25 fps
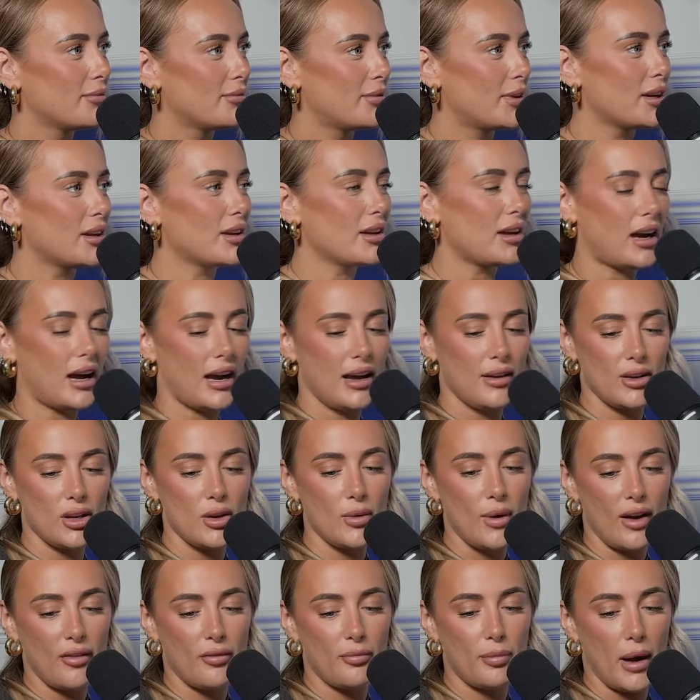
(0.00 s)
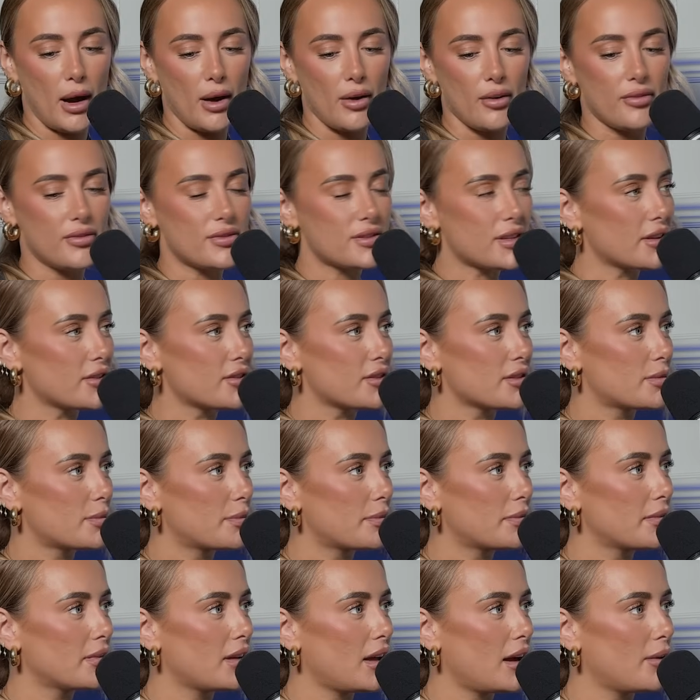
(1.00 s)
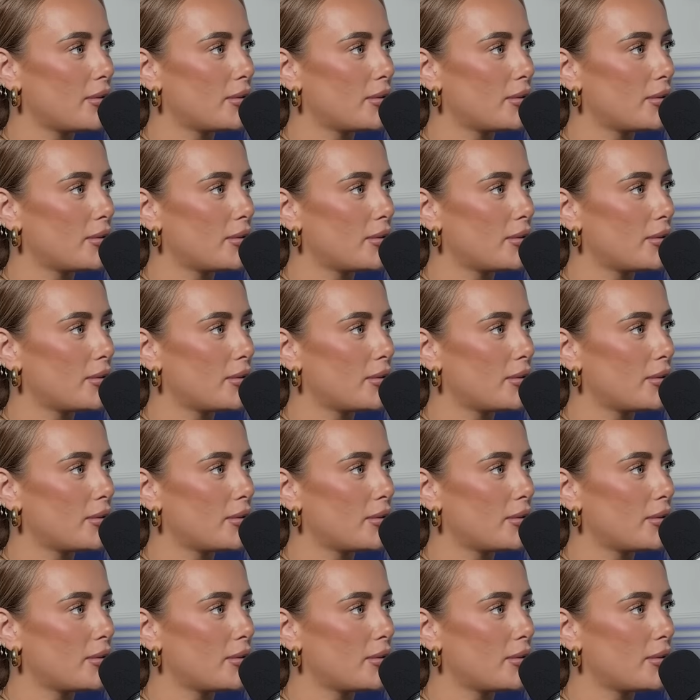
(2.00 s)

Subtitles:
But you have both, so just like,